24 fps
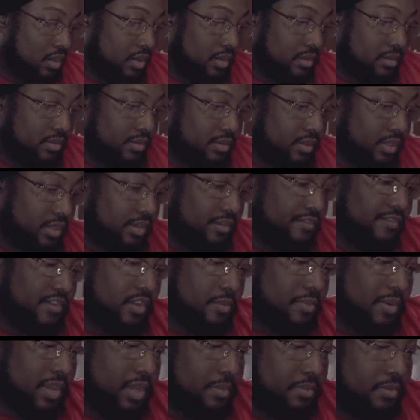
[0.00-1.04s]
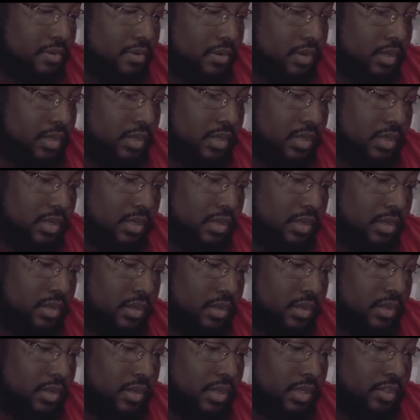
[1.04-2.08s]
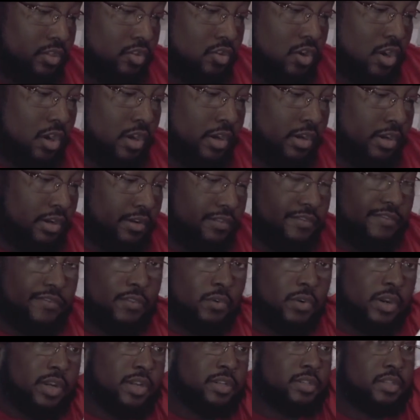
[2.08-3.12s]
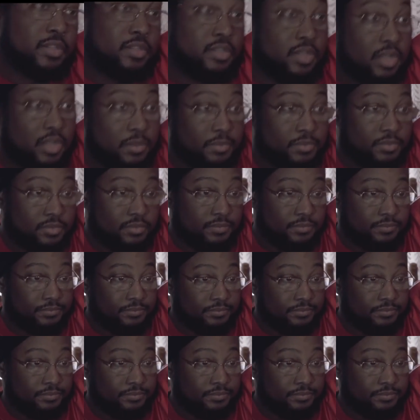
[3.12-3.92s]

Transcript: The NV paper, get started in 4 easy steps.